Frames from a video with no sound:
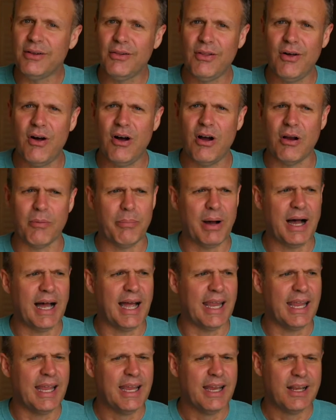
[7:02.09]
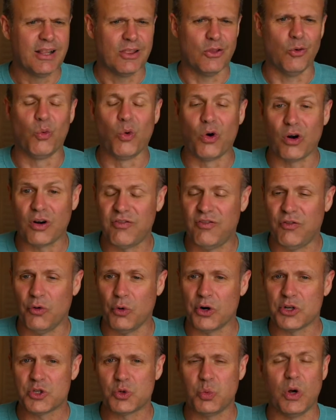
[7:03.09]
along by the
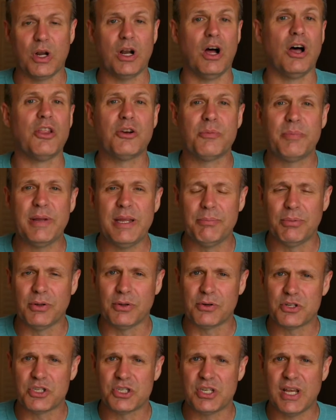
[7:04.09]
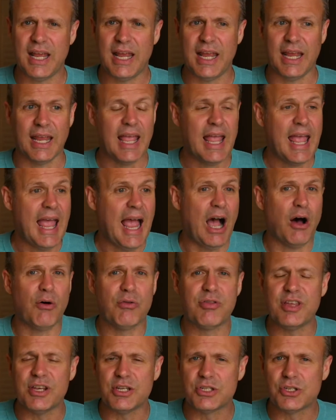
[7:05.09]
workforce, what other people are saying, how
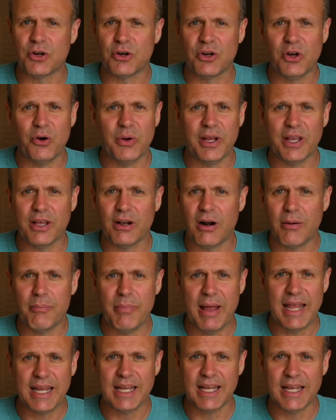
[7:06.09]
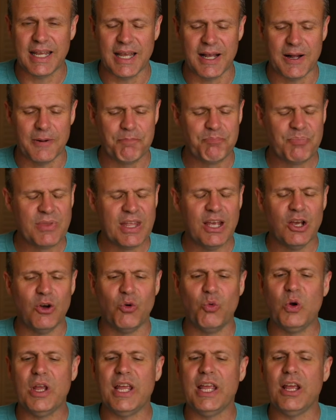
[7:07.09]
things are going in our bank account.
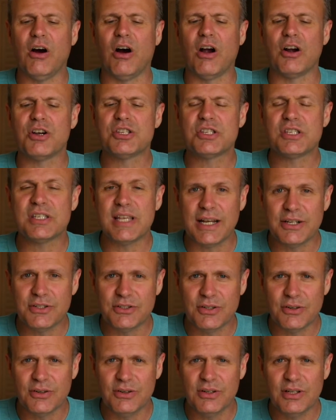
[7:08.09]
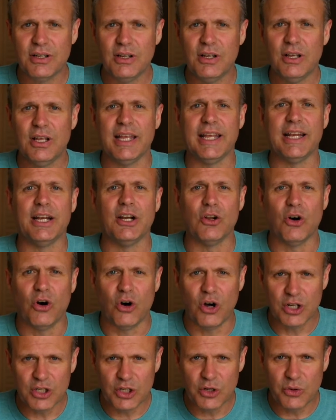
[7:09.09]
We are centered in an
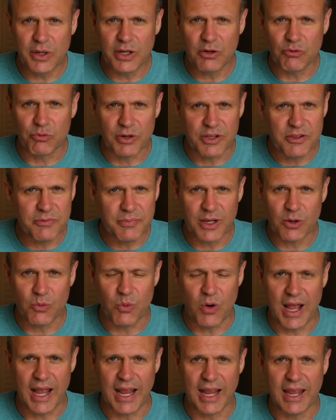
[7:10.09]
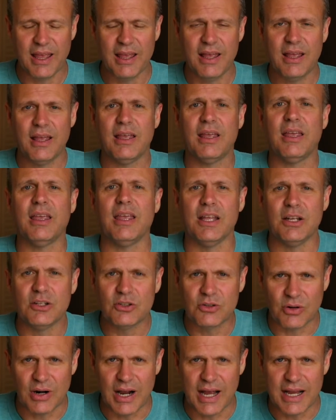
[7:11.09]
ongoing rhythmic way in
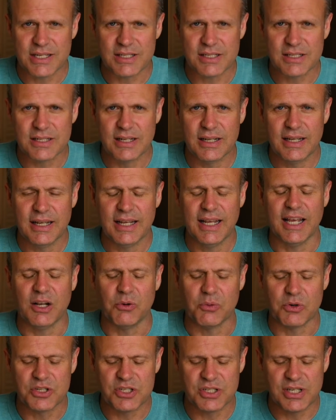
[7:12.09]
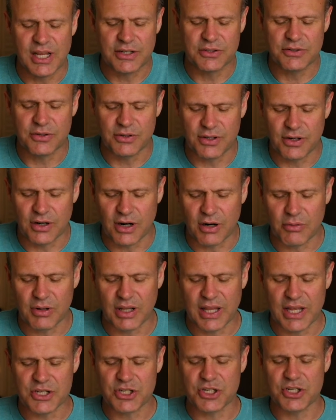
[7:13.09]
Christ, and we're centered in our
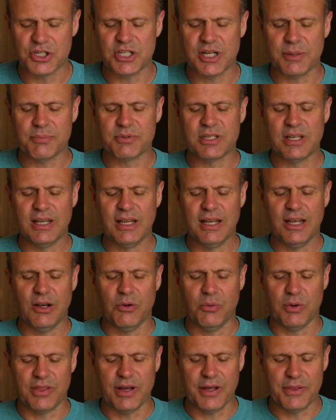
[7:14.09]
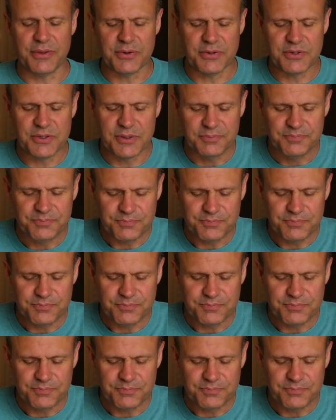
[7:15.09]
relationships with others.